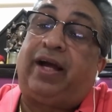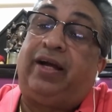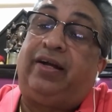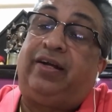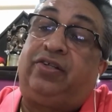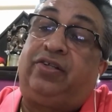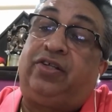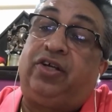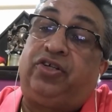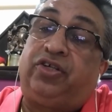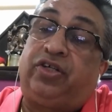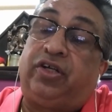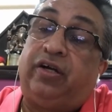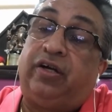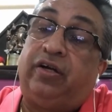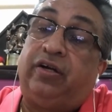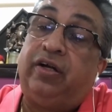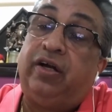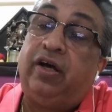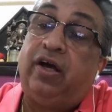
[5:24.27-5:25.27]

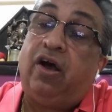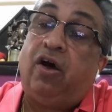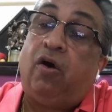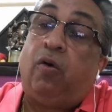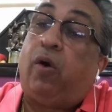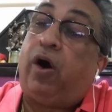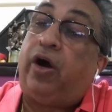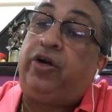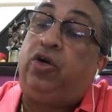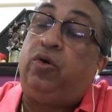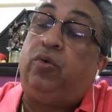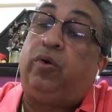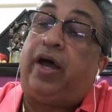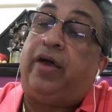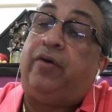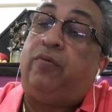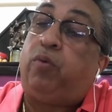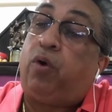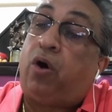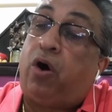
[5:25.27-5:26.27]
decision. What do I
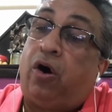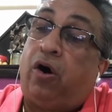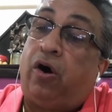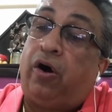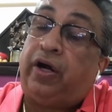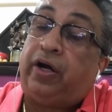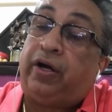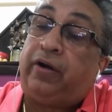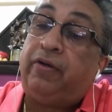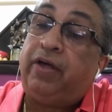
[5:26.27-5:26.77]
want?